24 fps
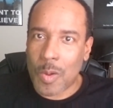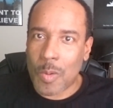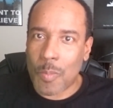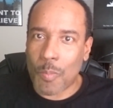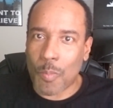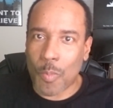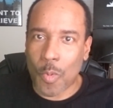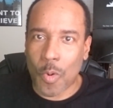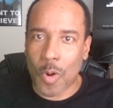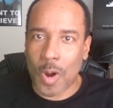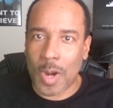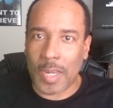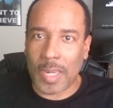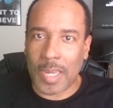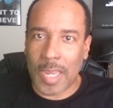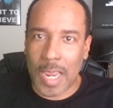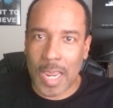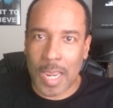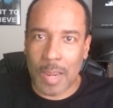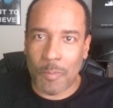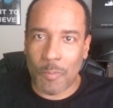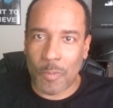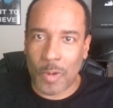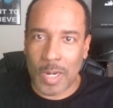more
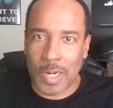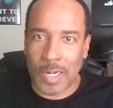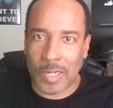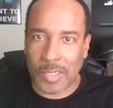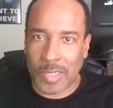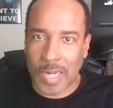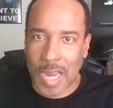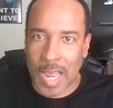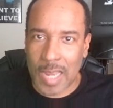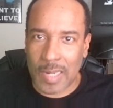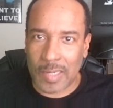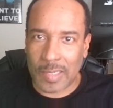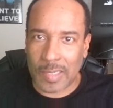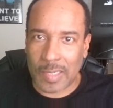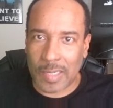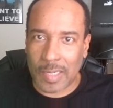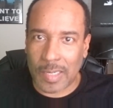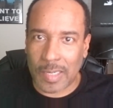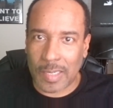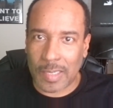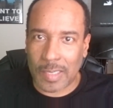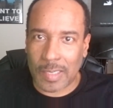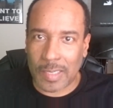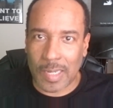game winning shots
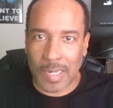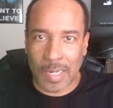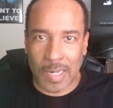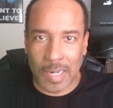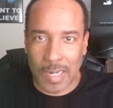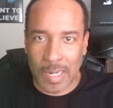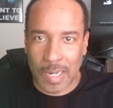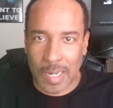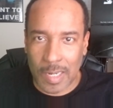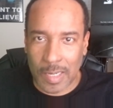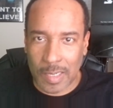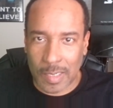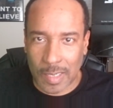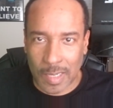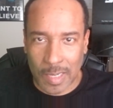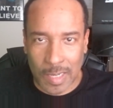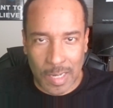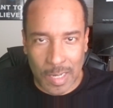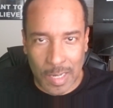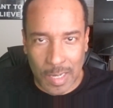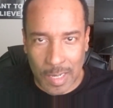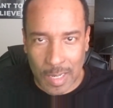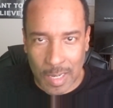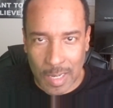than he than
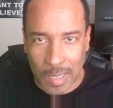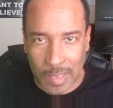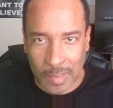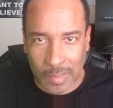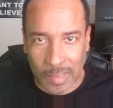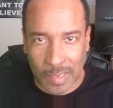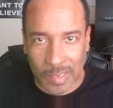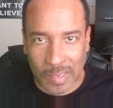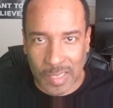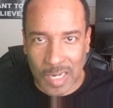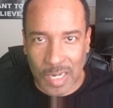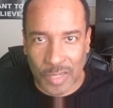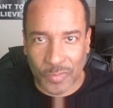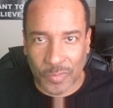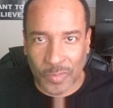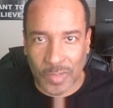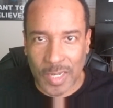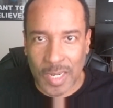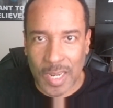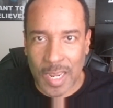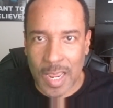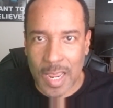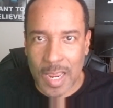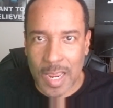he uh,
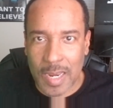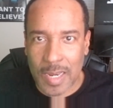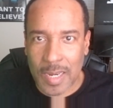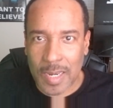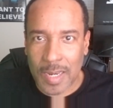successfully hit.